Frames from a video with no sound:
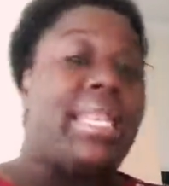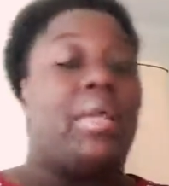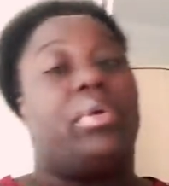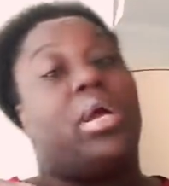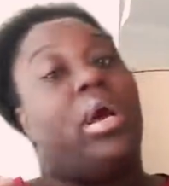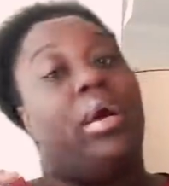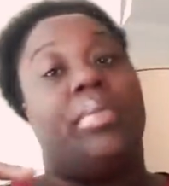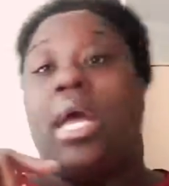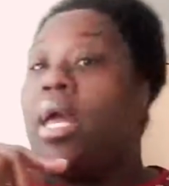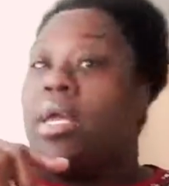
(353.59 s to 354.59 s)
They become,
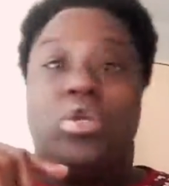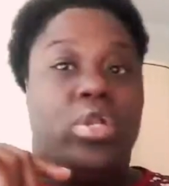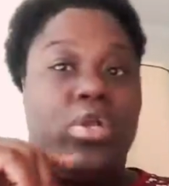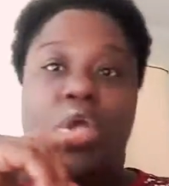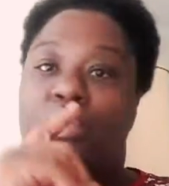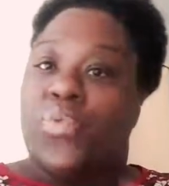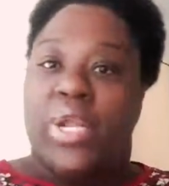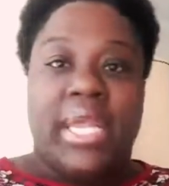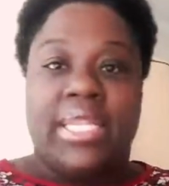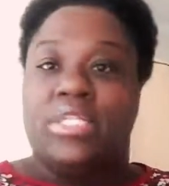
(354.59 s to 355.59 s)
you know, your
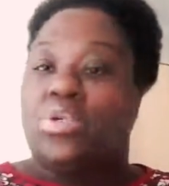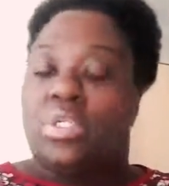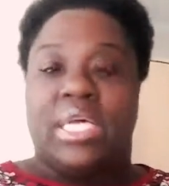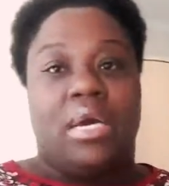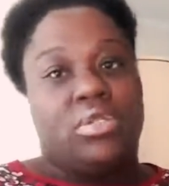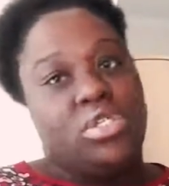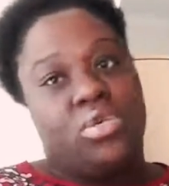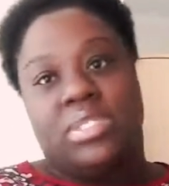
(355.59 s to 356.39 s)
friend that you could talk to